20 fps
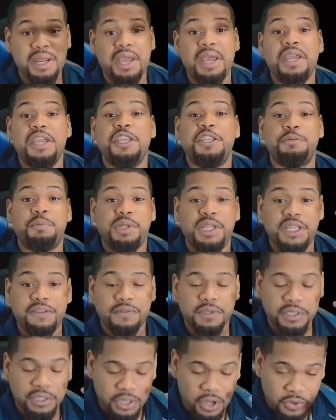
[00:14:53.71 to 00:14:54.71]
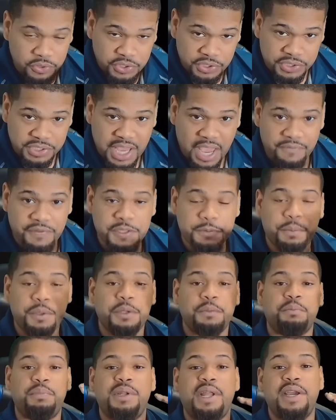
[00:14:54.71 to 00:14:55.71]
He's believed in the coaching staff he's put
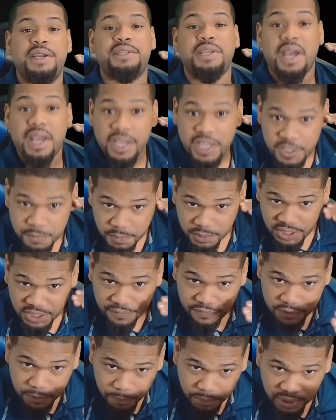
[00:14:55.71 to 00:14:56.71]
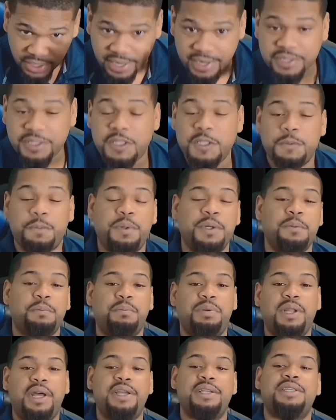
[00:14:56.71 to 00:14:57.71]
in place. He's believed in the players he's put in
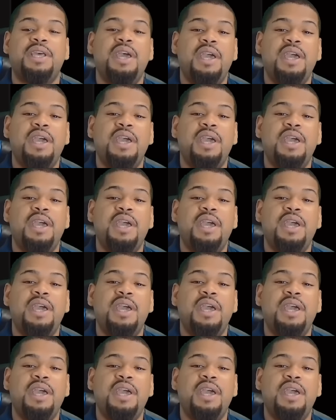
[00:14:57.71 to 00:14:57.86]
place.